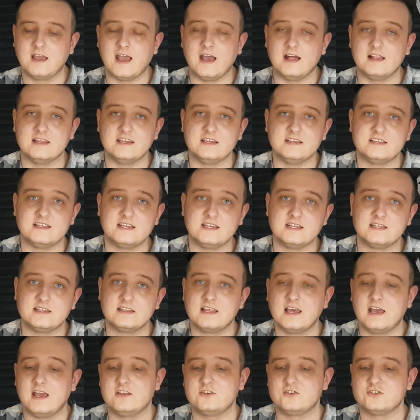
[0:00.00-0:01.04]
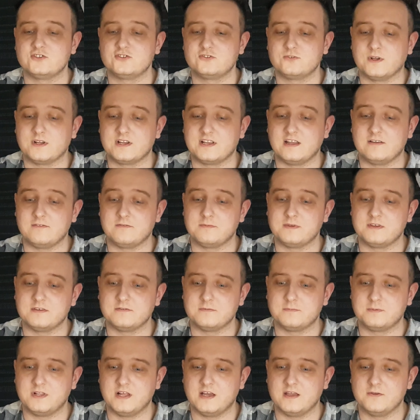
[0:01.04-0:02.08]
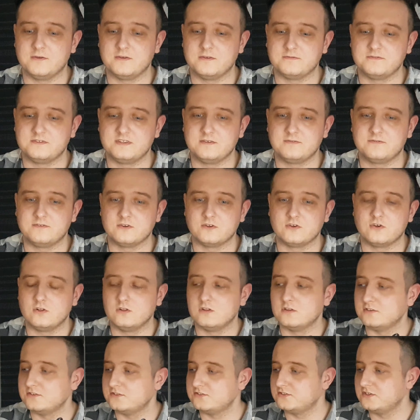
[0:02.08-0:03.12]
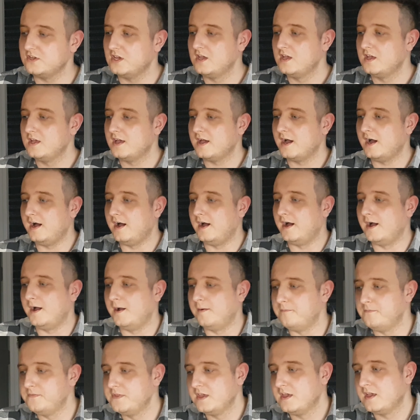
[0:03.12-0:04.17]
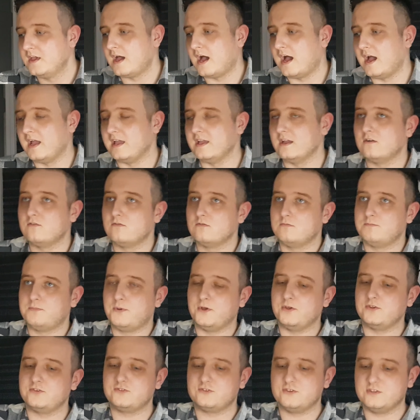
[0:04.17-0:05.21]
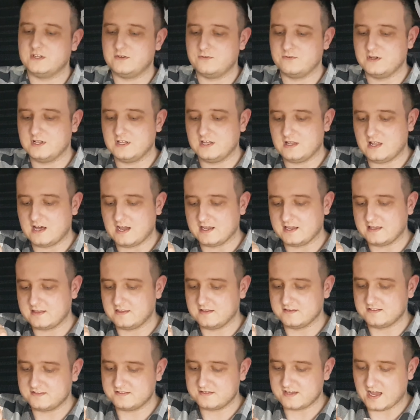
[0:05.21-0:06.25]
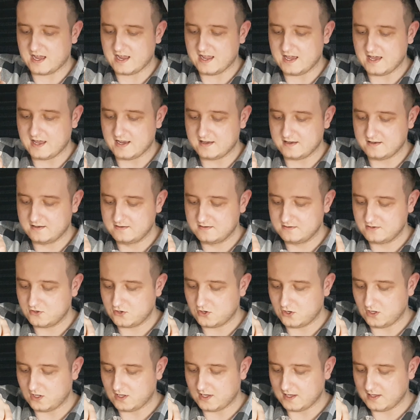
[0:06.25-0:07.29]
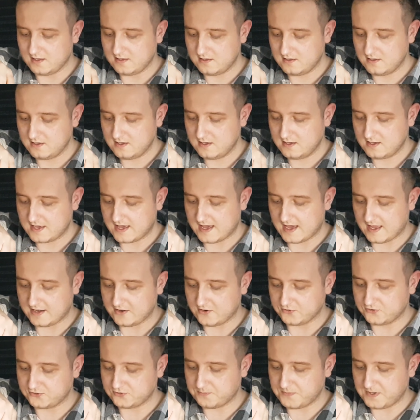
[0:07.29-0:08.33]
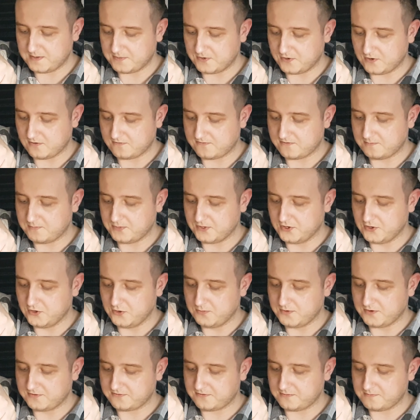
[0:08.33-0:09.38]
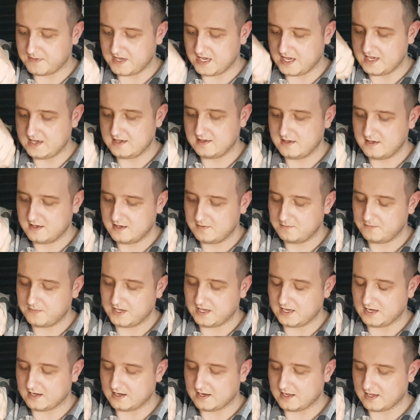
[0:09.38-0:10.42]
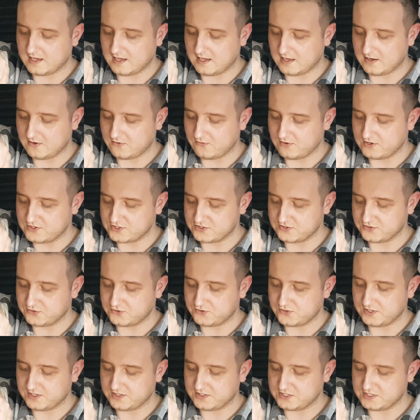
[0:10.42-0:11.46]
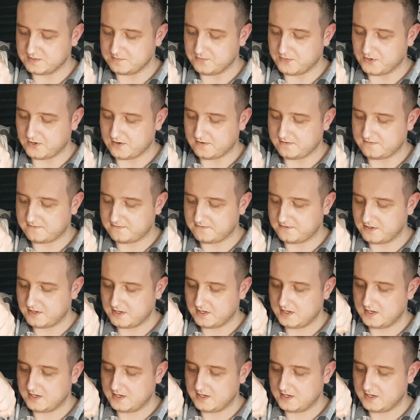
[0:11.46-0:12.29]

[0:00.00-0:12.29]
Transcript: LED in there just so I could have a bit of a play with different colours. I personally really like the cyan colour. I know some people go for blue, but for me, being an original trilogy buff,